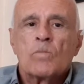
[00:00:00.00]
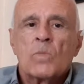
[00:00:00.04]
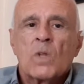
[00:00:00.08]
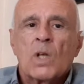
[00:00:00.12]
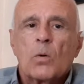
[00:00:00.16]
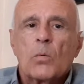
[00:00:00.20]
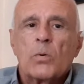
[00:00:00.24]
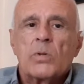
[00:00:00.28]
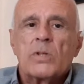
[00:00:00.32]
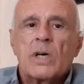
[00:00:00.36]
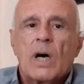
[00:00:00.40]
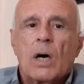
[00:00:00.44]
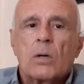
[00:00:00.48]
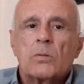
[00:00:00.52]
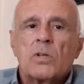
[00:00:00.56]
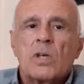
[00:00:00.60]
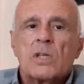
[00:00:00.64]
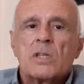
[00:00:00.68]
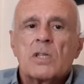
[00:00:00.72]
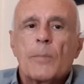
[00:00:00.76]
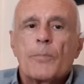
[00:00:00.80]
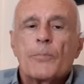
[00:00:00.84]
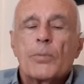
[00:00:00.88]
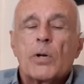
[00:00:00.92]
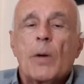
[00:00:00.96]

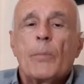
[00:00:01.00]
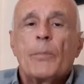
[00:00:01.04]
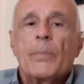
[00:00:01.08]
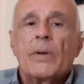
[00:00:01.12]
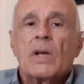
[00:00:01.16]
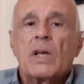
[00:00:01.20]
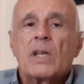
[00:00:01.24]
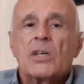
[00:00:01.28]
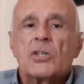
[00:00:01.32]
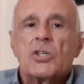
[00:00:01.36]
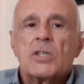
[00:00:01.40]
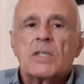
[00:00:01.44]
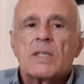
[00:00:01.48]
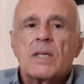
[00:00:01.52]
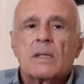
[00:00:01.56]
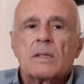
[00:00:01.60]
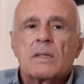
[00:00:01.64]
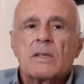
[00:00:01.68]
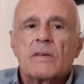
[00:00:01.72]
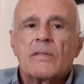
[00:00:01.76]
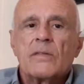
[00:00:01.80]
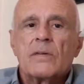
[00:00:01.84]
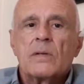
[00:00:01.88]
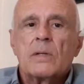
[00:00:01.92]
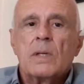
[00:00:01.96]
Without the proper
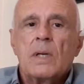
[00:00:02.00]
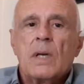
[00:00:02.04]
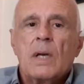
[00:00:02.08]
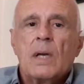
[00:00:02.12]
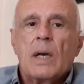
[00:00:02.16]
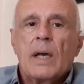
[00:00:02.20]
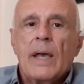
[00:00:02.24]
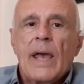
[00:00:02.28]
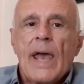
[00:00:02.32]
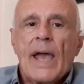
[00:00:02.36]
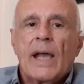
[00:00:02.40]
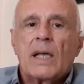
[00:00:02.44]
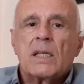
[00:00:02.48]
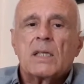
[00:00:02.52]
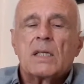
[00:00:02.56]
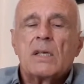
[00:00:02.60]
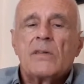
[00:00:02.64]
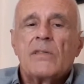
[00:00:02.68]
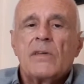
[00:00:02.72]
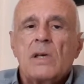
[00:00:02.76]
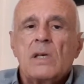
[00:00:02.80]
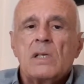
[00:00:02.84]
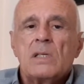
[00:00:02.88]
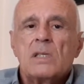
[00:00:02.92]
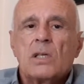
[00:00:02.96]
legislative,
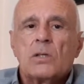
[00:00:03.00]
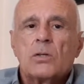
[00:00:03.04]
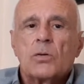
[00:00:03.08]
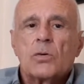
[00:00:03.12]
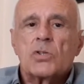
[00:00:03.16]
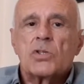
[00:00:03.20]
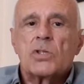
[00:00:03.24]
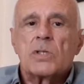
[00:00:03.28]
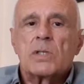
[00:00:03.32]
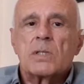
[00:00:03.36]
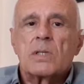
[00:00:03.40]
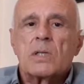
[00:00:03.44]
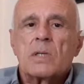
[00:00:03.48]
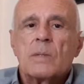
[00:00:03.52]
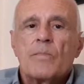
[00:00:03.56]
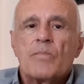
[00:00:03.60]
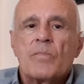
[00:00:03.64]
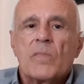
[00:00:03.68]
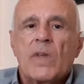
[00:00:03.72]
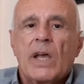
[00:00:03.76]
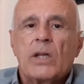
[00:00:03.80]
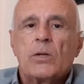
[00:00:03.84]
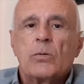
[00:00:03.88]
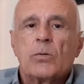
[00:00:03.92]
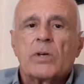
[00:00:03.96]
active institutions,
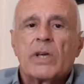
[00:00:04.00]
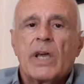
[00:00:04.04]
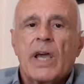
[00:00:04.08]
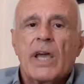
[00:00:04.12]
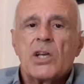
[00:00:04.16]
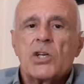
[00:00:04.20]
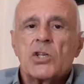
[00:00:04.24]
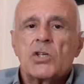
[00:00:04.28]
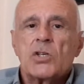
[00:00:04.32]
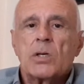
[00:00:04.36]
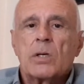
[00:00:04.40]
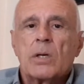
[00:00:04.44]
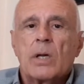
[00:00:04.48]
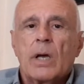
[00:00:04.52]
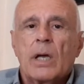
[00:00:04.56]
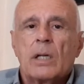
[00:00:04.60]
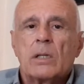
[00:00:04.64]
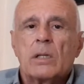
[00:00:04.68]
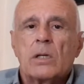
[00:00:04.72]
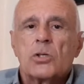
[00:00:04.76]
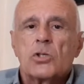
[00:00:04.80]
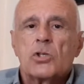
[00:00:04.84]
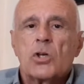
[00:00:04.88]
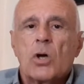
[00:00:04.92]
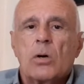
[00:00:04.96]
education
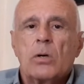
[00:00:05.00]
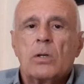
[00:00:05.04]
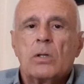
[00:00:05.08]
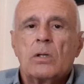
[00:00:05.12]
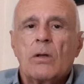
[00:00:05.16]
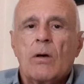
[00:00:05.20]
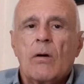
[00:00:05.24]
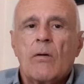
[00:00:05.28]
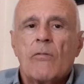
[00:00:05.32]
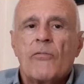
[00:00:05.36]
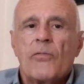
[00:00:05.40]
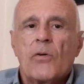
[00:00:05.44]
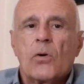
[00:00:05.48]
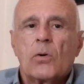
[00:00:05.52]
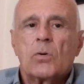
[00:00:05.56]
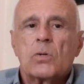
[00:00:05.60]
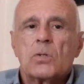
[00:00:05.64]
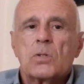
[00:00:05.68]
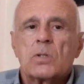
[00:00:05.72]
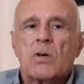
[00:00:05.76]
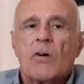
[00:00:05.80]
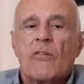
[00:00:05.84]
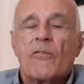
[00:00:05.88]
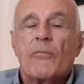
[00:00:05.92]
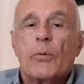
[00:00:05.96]
and a joint
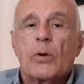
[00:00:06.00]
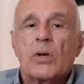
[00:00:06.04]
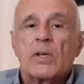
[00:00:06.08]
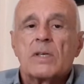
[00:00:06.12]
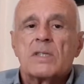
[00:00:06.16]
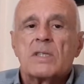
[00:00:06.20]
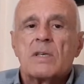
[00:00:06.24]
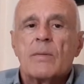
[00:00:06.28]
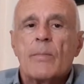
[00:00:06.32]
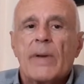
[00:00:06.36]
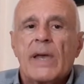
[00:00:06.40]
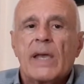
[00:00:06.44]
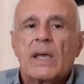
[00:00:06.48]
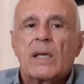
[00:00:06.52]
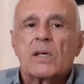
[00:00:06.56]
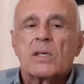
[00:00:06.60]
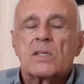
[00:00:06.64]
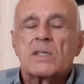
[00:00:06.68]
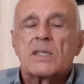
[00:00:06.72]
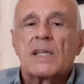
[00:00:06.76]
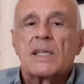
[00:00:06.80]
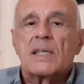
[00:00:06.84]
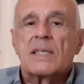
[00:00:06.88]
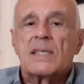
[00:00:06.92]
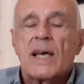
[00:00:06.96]
focus of
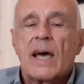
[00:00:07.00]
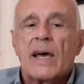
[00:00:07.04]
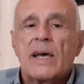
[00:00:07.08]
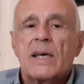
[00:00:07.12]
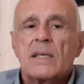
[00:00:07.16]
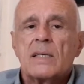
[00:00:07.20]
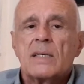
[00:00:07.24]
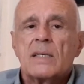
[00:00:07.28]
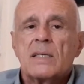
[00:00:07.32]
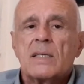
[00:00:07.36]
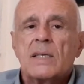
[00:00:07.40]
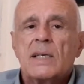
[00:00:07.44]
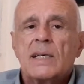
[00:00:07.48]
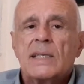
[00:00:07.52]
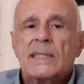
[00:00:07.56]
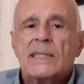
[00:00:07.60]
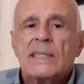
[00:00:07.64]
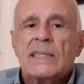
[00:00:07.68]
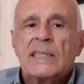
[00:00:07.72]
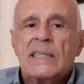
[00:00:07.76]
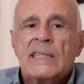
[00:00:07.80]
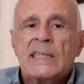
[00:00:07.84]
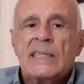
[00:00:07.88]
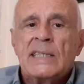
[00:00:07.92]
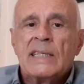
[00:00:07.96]
policymakers and science,
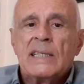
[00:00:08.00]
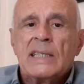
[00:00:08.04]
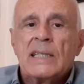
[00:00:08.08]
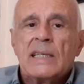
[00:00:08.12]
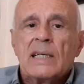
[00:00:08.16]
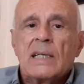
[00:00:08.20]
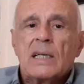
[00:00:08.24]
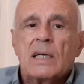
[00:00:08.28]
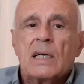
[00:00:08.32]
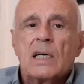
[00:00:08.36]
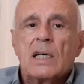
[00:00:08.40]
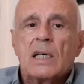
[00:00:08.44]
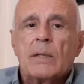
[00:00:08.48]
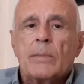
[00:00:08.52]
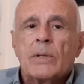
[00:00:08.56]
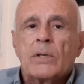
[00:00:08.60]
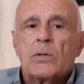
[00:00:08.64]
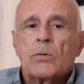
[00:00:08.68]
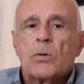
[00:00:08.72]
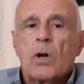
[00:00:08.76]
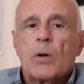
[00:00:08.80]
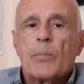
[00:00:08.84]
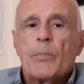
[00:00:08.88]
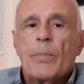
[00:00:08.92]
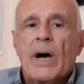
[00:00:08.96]

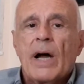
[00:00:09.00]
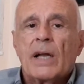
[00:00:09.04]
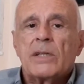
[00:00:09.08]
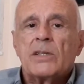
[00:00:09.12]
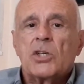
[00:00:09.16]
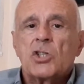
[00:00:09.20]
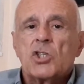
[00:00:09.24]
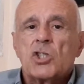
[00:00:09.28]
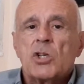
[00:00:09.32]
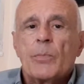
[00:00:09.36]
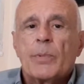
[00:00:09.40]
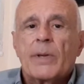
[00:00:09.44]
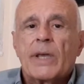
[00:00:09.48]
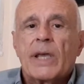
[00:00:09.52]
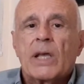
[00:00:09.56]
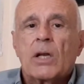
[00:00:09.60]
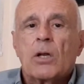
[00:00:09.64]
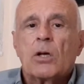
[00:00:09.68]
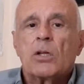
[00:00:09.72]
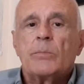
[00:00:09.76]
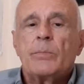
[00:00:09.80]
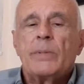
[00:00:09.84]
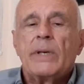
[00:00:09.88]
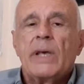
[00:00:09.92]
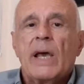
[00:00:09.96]
urban-rural partnership
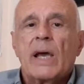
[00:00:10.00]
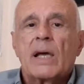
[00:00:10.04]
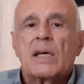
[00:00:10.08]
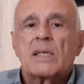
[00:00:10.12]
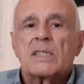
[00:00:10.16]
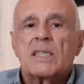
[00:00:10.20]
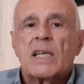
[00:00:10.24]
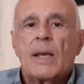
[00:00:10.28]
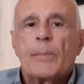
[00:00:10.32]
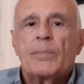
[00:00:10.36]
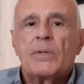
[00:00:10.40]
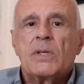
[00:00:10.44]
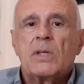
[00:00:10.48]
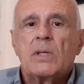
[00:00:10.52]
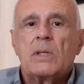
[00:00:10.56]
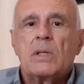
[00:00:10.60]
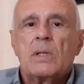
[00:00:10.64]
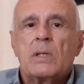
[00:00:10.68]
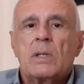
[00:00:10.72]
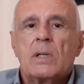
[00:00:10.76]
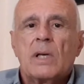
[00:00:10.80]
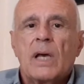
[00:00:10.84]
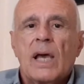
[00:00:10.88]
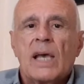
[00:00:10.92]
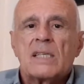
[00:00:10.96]
cannot be accepted
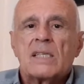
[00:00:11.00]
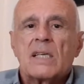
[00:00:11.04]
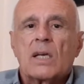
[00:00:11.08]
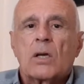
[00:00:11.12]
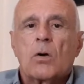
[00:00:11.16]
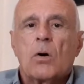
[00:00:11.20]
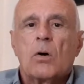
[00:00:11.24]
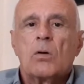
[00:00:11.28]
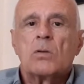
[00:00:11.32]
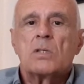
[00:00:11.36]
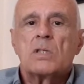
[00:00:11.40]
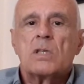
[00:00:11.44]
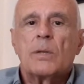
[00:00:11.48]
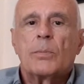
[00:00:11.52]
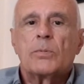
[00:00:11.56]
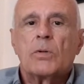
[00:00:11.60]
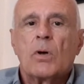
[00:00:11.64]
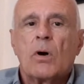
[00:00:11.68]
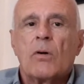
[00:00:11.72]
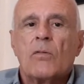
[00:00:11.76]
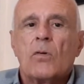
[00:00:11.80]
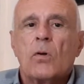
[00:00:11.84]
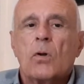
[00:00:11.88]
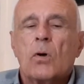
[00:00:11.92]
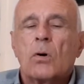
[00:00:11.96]
as a concept
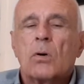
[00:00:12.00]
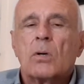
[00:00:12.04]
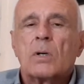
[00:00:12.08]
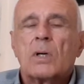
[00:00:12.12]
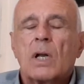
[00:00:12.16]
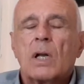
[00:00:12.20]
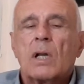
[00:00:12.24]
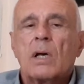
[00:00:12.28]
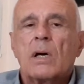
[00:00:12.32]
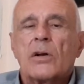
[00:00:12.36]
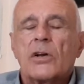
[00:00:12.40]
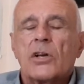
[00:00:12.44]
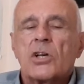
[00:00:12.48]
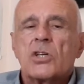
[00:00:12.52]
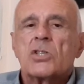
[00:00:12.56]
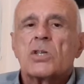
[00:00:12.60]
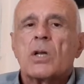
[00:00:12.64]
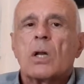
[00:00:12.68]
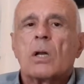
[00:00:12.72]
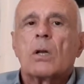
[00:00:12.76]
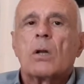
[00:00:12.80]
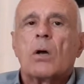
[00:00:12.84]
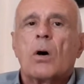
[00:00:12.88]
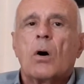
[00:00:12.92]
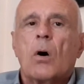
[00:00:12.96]
of local,
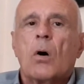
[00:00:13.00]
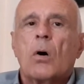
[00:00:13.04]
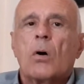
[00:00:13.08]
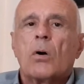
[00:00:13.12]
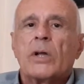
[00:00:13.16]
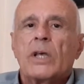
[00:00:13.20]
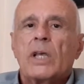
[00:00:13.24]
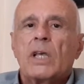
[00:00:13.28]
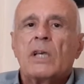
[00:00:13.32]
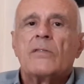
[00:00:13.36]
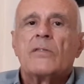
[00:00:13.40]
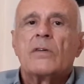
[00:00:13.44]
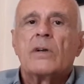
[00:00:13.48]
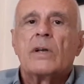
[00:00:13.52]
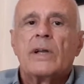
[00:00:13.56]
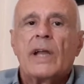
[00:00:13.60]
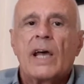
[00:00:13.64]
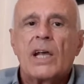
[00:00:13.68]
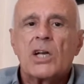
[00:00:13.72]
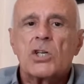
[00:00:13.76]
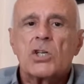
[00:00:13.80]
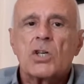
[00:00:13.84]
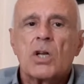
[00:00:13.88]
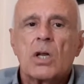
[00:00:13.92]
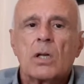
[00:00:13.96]
regional or even
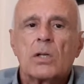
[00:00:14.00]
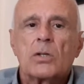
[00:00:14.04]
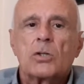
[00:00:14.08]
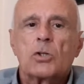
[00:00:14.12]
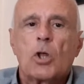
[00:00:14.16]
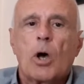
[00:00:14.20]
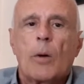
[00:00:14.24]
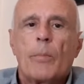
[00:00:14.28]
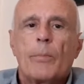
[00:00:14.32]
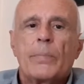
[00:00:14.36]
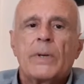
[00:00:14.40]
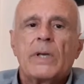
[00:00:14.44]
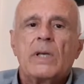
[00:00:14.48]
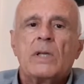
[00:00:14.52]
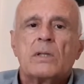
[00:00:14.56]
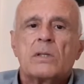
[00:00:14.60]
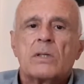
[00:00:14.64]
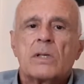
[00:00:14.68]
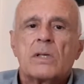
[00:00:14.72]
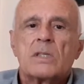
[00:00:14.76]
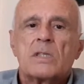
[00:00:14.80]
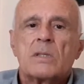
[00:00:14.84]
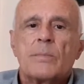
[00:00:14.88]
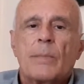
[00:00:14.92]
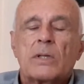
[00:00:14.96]
national top
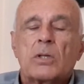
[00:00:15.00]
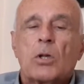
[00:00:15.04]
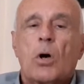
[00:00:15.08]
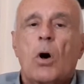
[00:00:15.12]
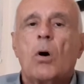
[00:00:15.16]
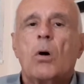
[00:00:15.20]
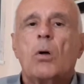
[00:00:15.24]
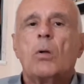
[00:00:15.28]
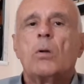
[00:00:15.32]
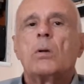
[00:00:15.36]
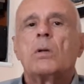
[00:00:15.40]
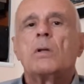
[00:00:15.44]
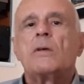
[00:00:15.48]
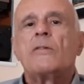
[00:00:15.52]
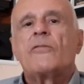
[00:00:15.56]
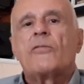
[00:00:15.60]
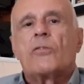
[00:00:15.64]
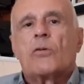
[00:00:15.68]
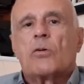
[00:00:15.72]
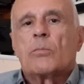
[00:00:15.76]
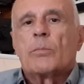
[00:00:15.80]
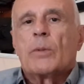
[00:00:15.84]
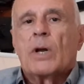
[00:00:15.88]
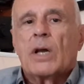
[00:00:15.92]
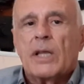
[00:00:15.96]
interest, but only
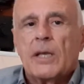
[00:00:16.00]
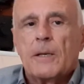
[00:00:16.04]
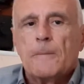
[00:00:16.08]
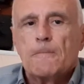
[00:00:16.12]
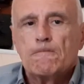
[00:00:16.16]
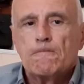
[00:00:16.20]
formally.